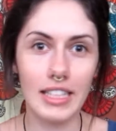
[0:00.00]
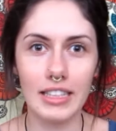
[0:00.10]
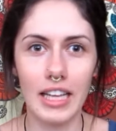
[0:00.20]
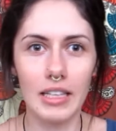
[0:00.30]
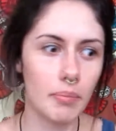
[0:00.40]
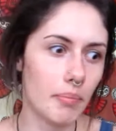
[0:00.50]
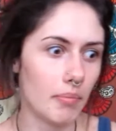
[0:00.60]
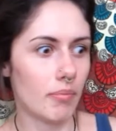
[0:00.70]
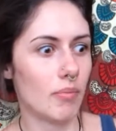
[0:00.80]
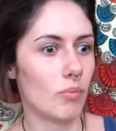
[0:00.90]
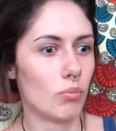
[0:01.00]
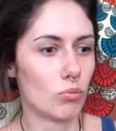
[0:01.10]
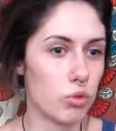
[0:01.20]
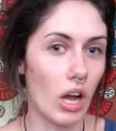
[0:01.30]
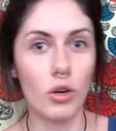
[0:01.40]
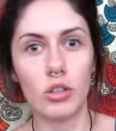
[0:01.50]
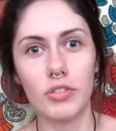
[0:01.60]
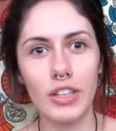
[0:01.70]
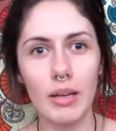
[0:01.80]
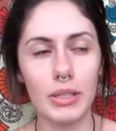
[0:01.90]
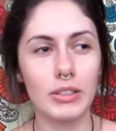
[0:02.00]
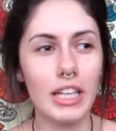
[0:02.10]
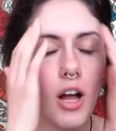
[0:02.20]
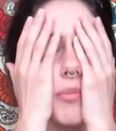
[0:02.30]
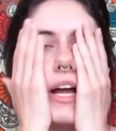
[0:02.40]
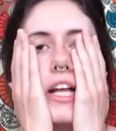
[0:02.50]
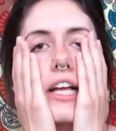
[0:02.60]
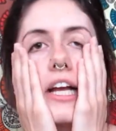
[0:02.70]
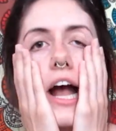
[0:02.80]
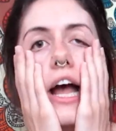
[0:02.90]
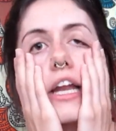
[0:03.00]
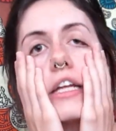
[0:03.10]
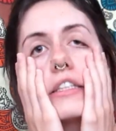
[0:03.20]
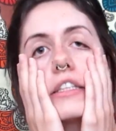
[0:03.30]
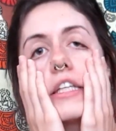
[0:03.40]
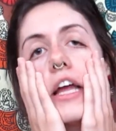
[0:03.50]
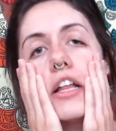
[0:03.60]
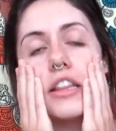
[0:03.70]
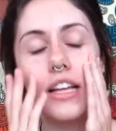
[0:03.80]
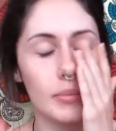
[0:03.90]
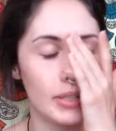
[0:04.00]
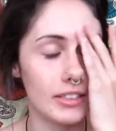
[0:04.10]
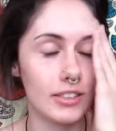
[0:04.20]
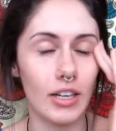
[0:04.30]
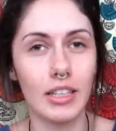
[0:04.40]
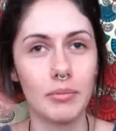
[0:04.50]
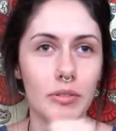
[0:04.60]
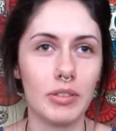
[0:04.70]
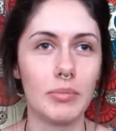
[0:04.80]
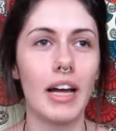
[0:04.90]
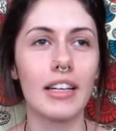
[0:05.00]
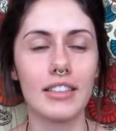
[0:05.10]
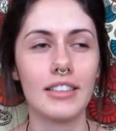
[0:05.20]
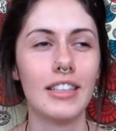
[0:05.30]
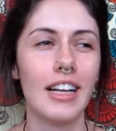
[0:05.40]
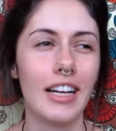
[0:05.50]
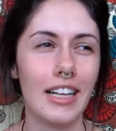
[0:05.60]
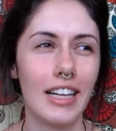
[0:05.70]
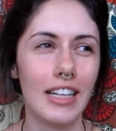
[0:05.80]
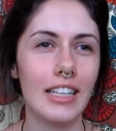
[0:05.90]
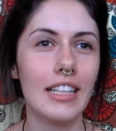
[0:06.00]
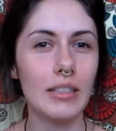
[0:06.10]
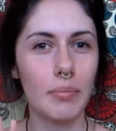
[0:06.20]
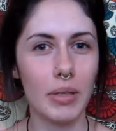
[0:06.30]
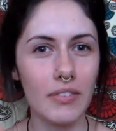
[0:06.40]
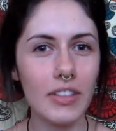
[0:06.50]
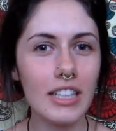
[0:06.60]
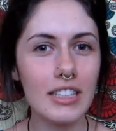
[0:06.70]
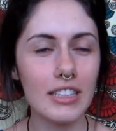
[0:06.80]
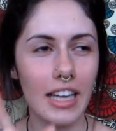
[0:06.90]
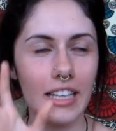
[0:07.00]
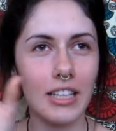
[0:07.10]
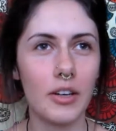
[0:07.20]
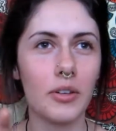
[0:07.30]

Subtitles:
I'd like run over them, and I was like, oh my God, I killed them. And so I like moved it back, and it's a bit of an, like,